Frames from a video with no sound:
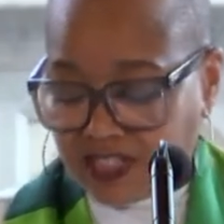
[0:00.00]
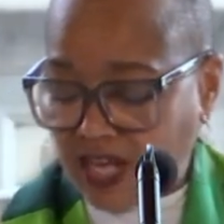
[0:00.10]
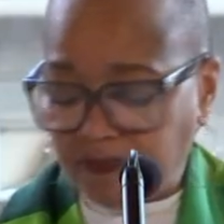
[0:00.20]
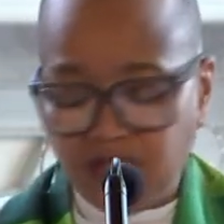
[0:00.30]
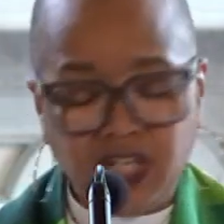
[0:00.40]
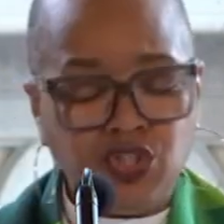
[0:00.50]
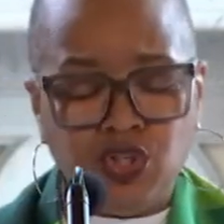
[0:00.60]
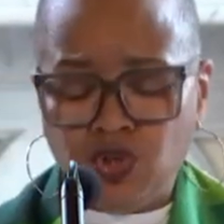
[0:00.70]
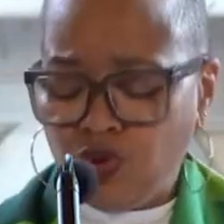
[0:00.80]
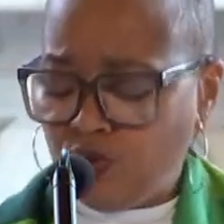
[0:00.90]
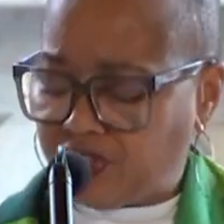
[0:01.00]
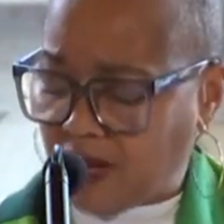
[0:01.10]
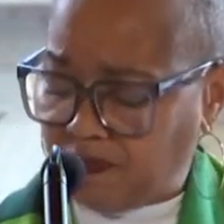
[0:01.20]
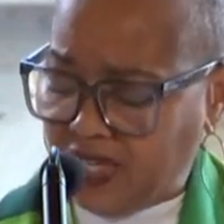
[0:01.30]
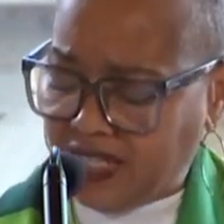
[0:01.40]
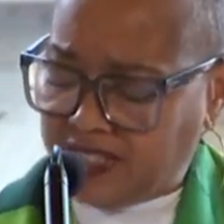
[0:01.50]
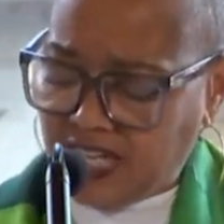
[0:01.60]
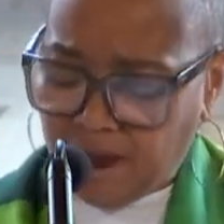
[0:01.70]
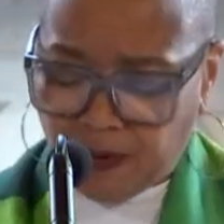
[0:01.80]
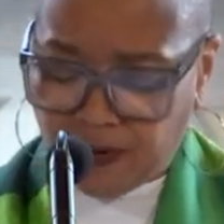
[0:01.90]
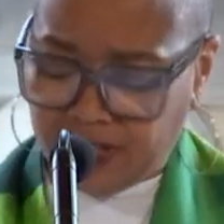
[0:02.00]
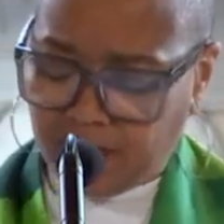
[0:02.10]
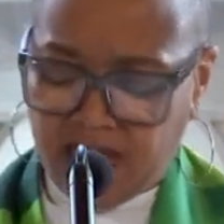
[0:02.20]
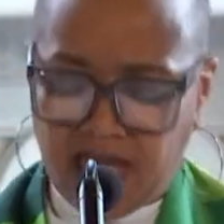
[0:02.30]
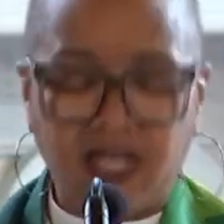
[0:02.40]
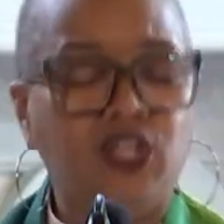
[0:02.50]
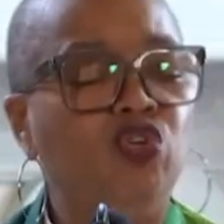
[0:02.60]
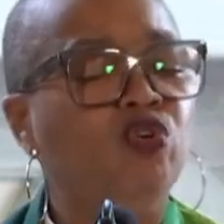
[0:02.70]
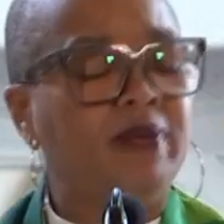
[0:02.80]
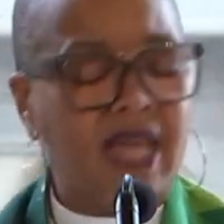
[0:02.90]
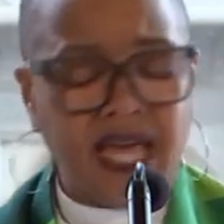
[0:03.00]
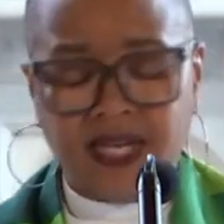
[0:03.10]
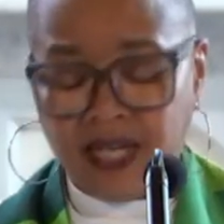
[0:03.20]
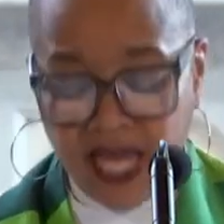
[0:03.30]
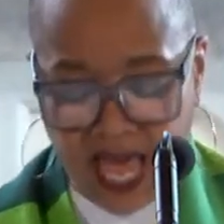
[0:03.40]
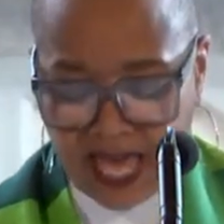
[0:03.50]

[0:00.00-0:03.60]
Something new, something deeper is being illuminated,